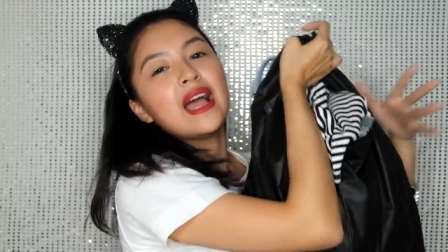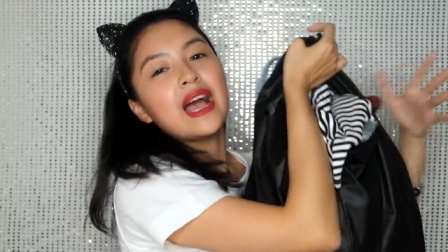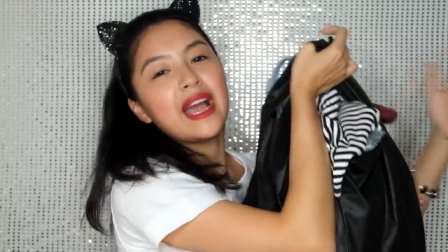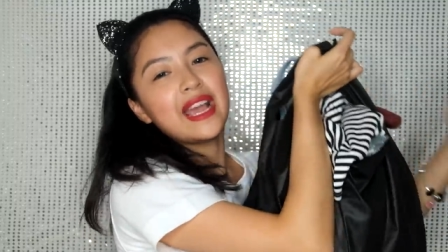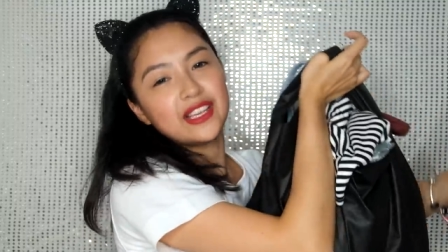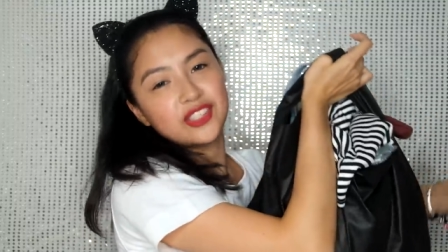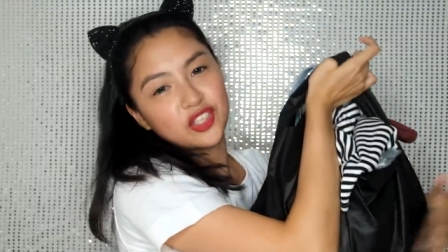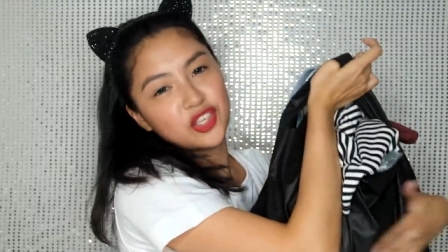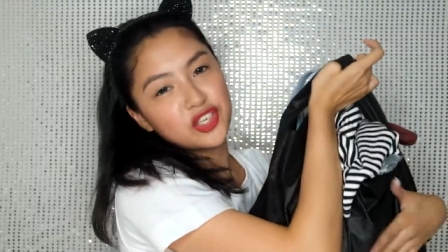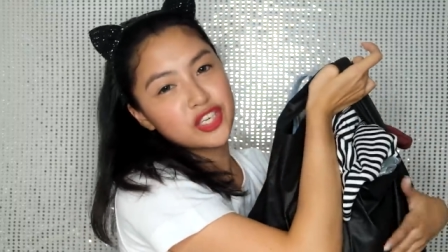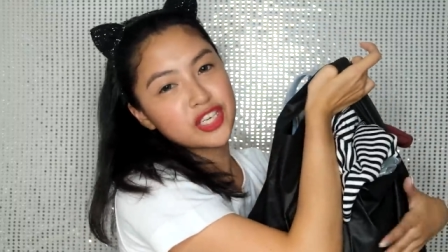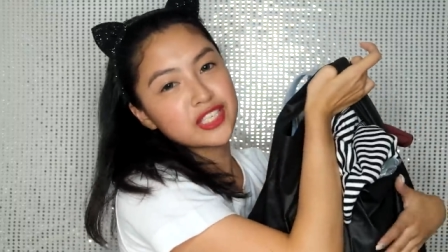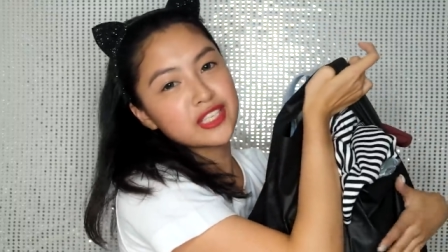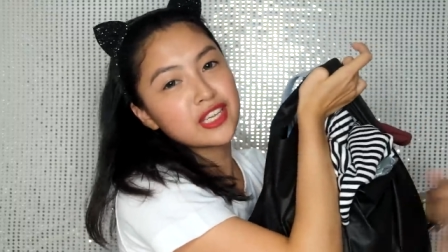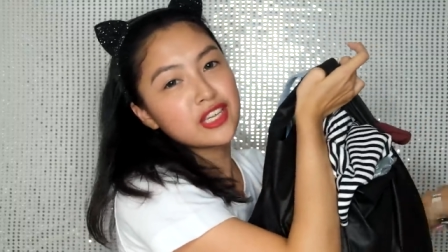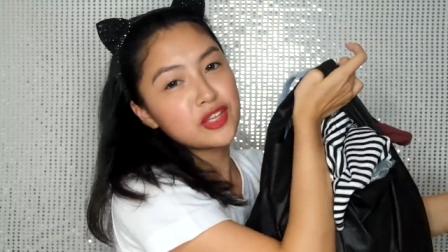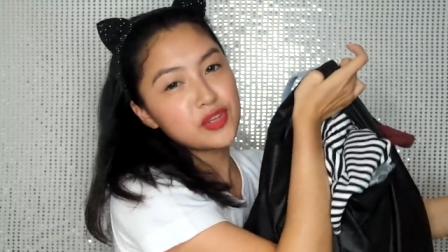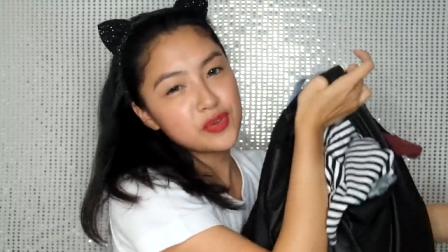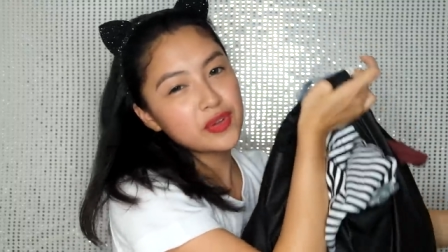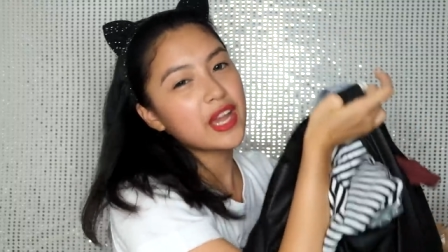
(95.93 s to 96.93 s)
I suggest na
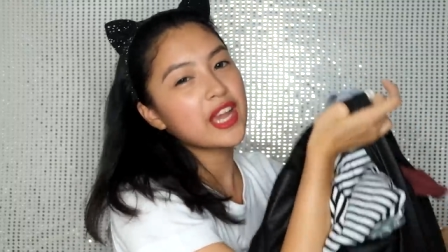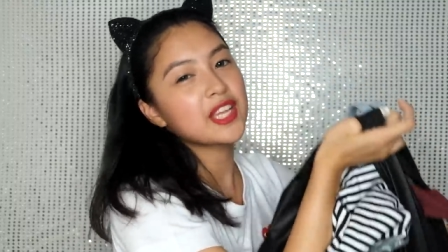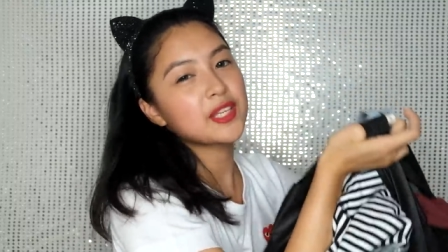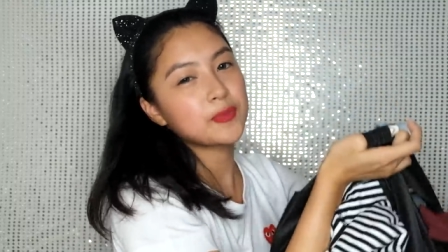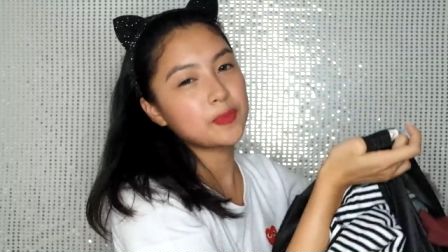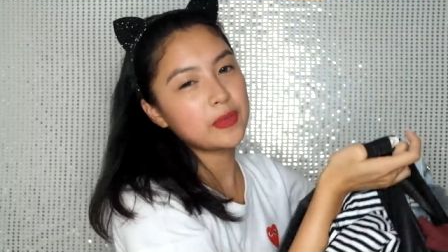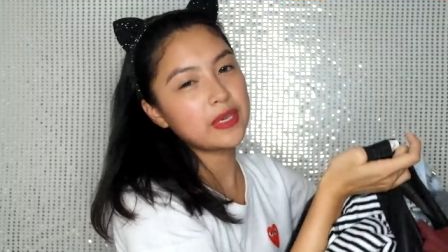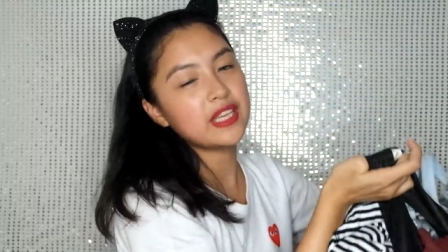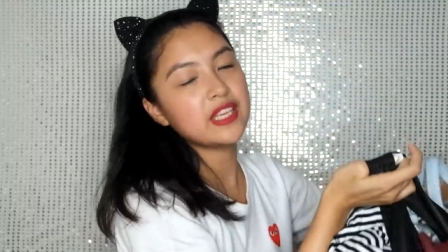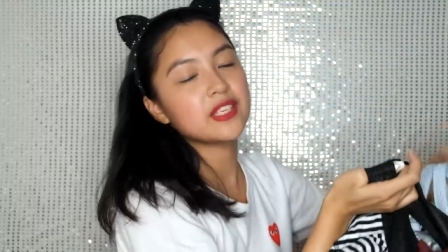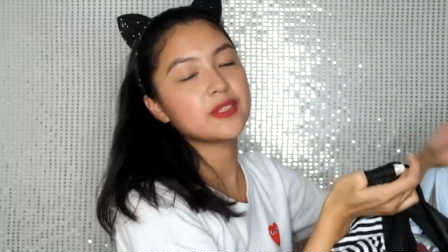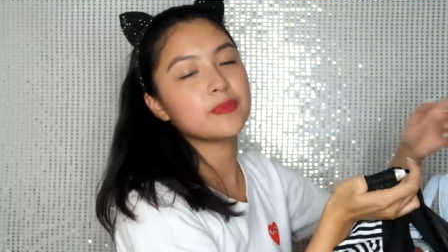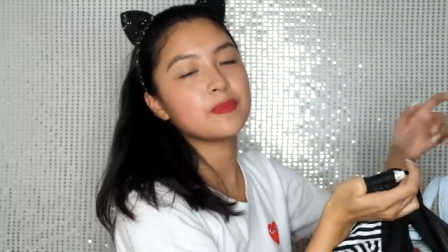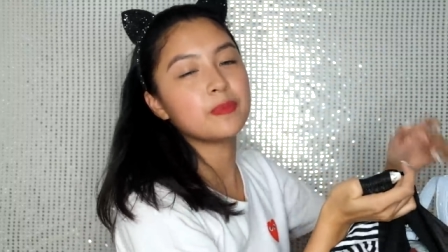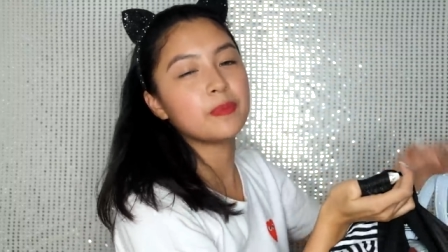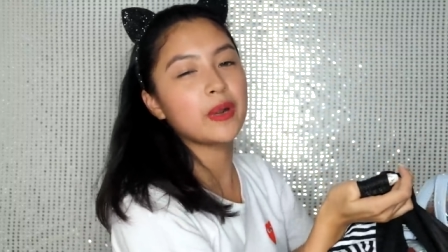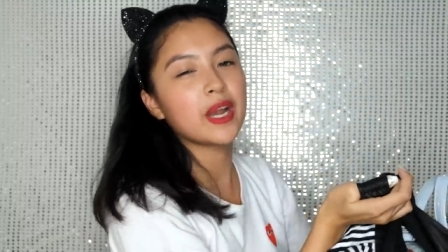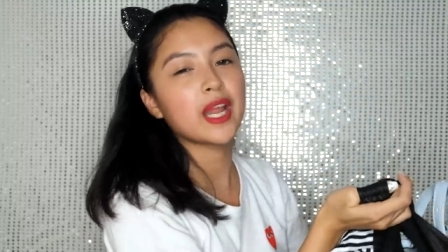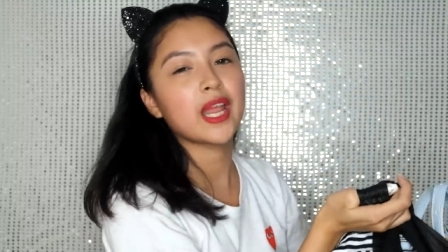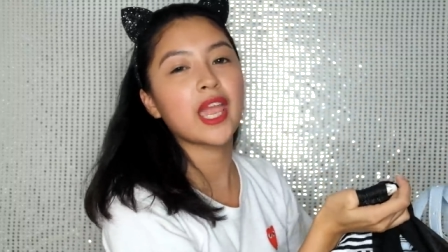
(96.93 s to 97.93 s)
you guys please
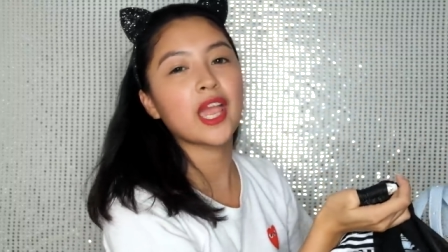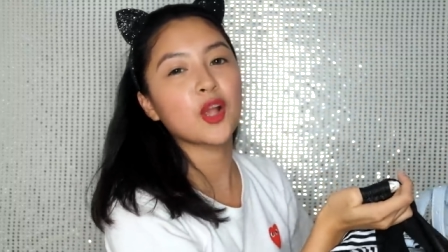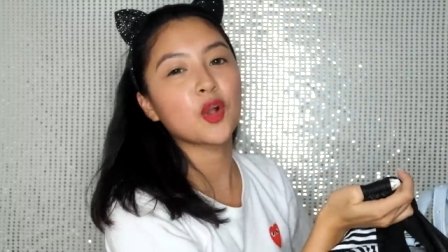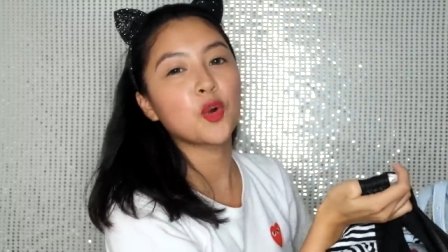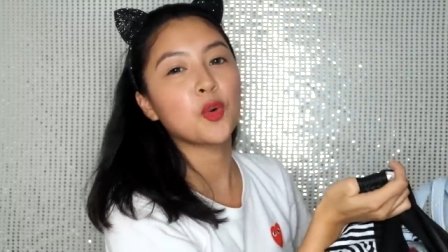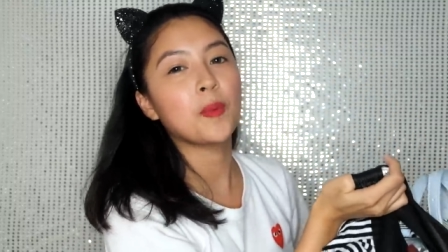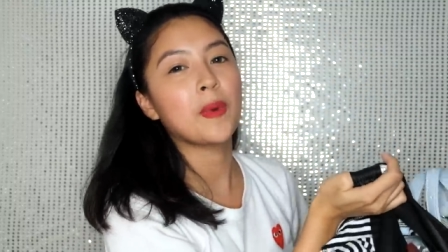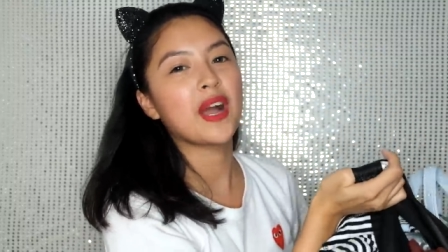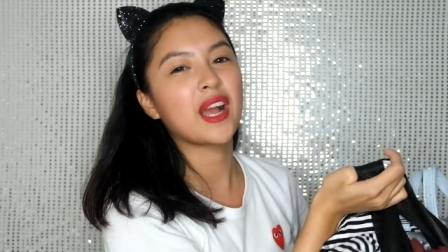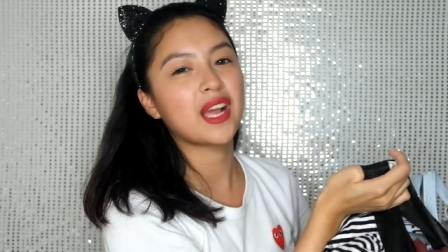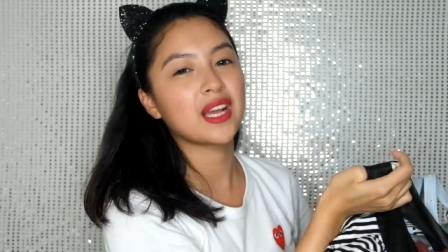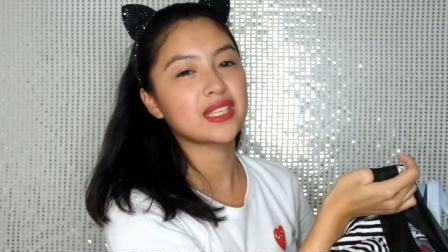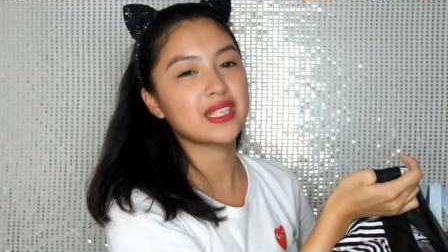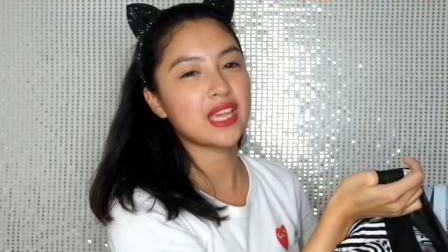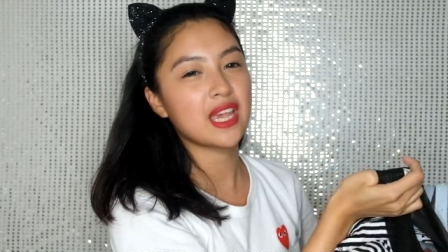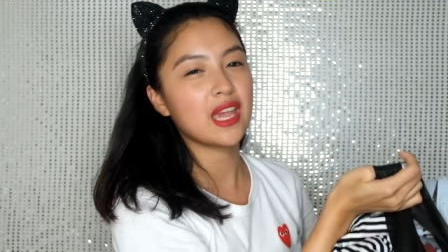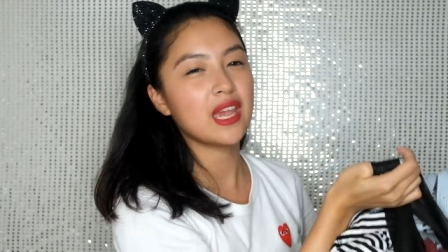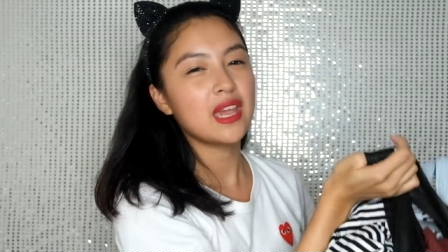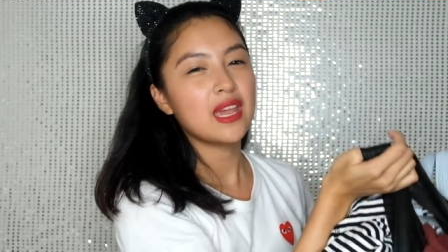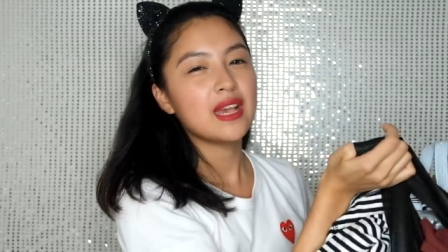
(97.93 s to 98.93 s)
bring eco bag
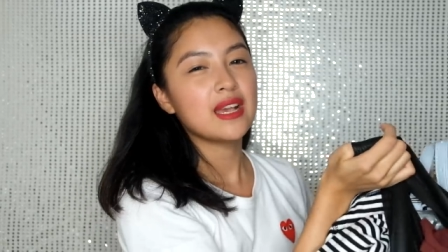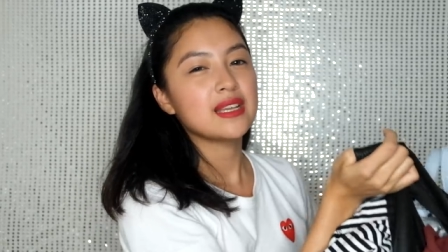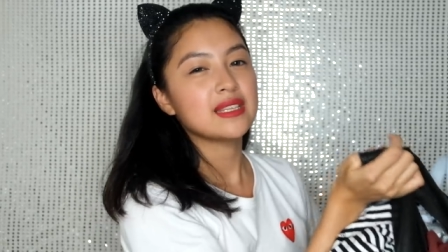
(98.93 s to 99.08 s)
kasi